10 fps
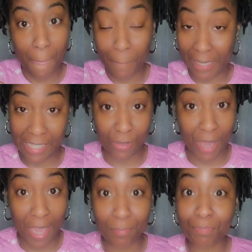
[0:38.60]
But that's
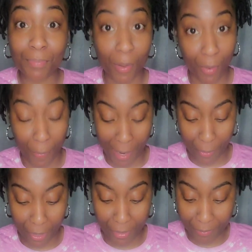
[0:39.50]
okay. We're going to make it
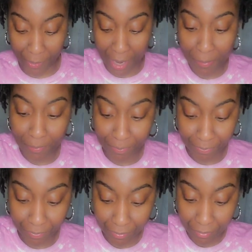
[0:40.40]
work, okay?
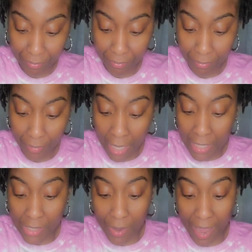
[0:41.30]

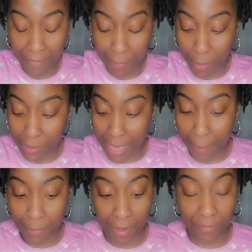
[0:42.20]
So I have them on
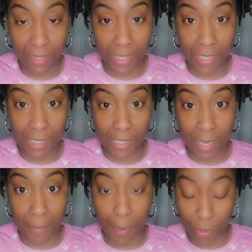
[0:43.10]
top of this
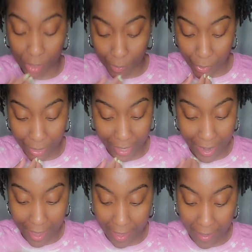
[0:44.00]
poster board that
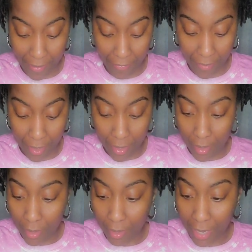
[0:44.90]
I have.
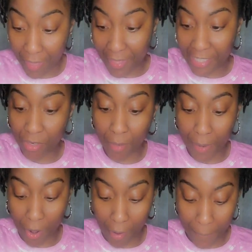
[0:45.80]
And that's going to
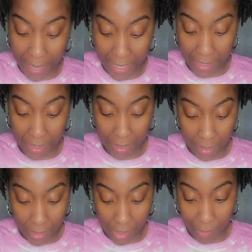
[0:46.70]
be our base.
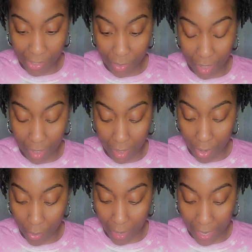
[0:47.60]
So I'm just going to
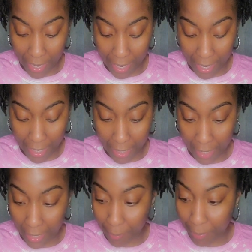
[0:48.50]
go ahead
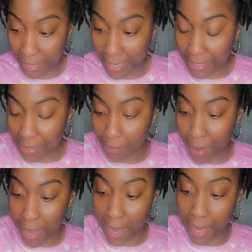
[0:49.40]
and place
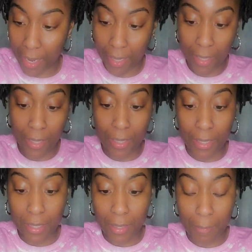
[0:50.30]
my
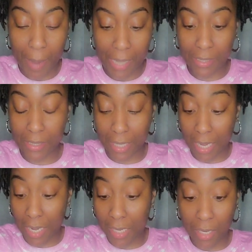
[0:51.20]
boxes of
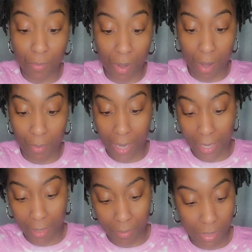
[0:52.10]
candy where I would
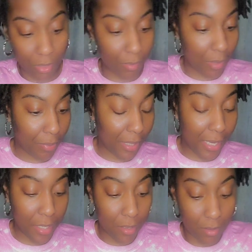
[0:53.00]
like them to be
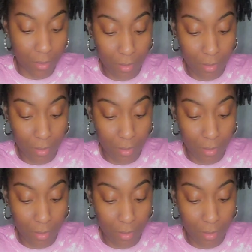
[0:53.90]
placed.